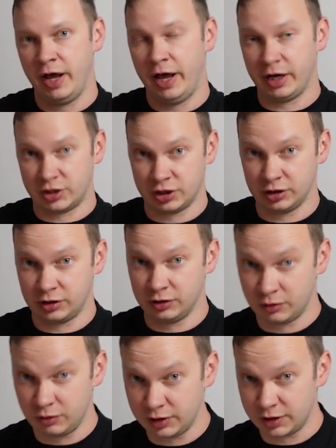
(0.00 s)
action
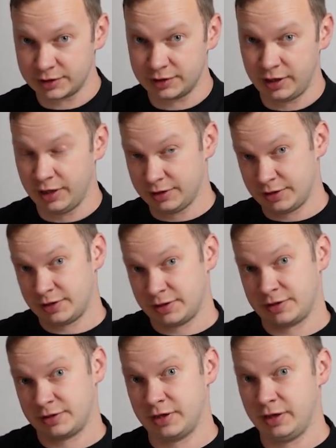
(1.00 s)
controllers, and this
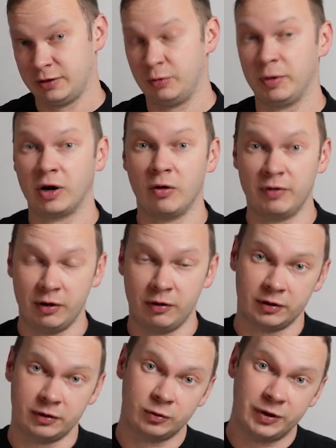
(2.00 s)
is a topic of
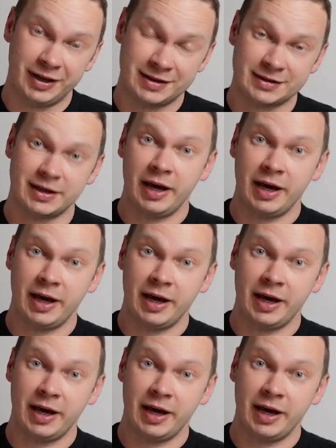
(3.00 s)
our today's